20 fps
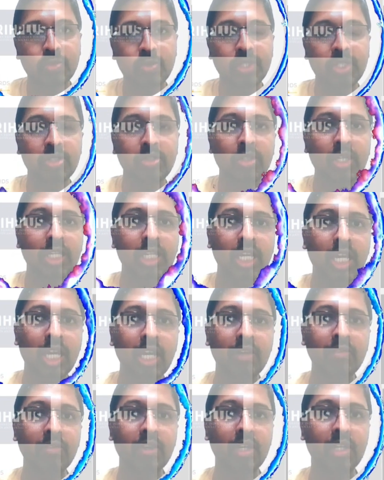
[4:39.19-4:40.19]
We do not
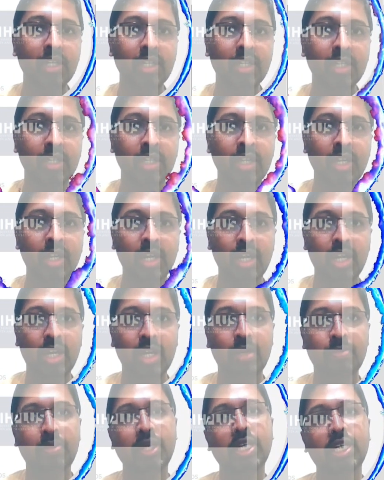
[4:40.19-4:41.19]
have a
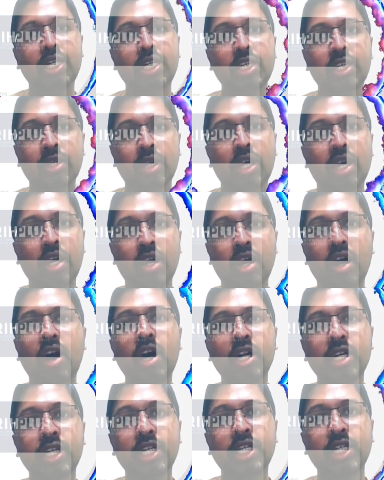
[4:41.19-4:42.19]
particular
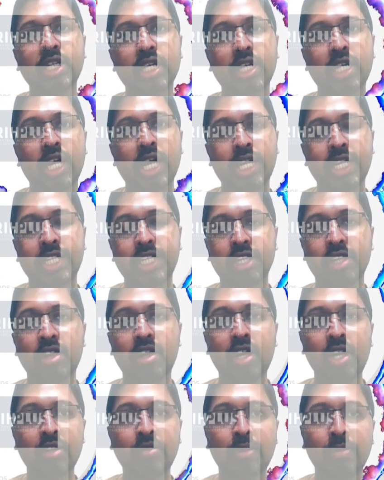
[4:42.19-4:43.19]
ORCID ID
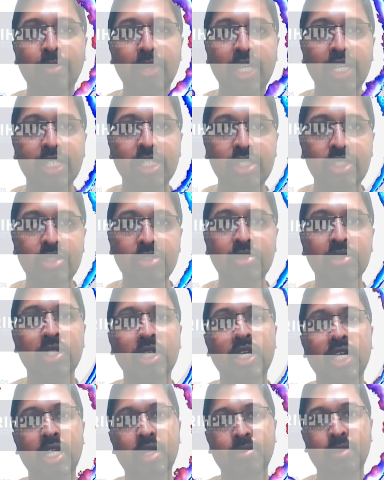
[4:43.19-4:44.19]
or maybe
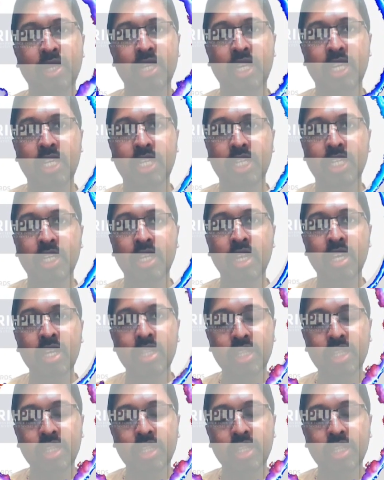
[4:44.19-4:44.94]
institutional email ID,